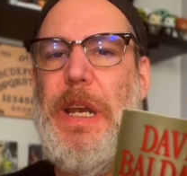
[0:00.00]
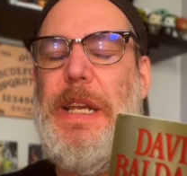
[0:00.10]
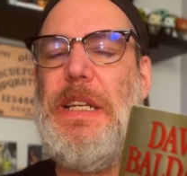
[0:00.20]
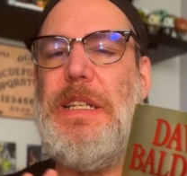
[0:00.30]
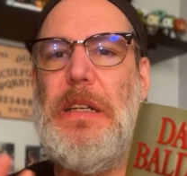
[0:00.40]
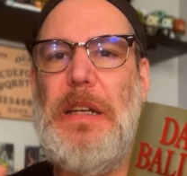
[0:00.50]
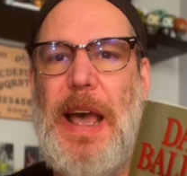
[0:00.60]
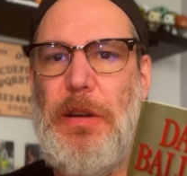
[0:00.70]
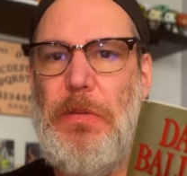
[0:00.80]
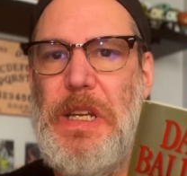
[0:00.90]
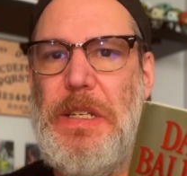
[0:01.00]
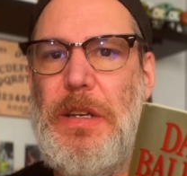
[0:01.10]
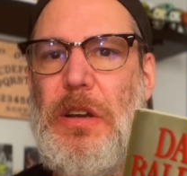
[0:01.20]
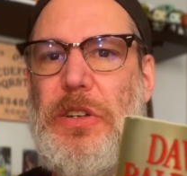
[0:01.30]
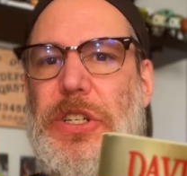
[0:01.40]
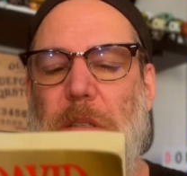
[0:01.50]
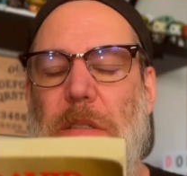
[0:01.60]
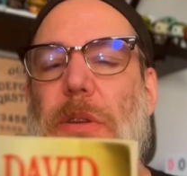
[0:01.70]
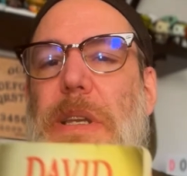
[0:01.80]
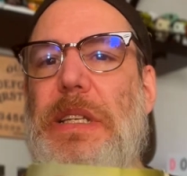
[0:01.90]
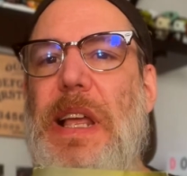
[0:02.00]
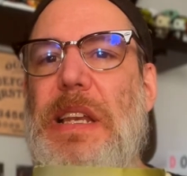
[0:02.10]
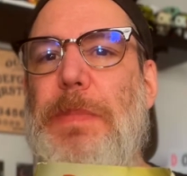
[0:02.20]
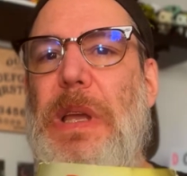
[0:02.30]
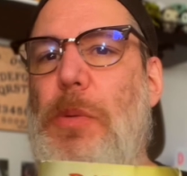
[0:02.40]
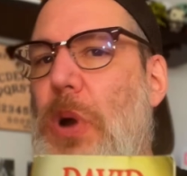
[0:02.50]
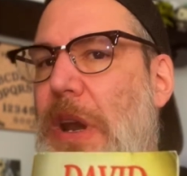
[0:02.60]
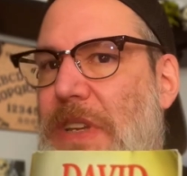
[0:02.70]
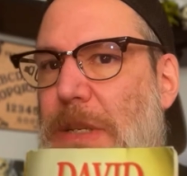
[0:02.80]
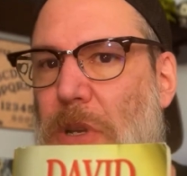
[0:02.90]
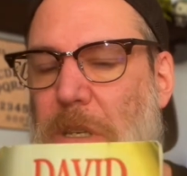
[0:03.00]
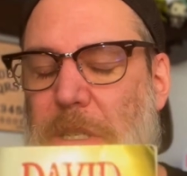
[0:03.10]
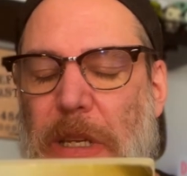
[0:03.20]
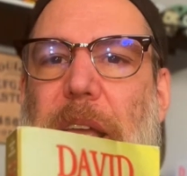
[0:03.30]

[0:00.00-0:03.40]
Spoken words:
He does a lot of research, so I decided to pick up one of his books.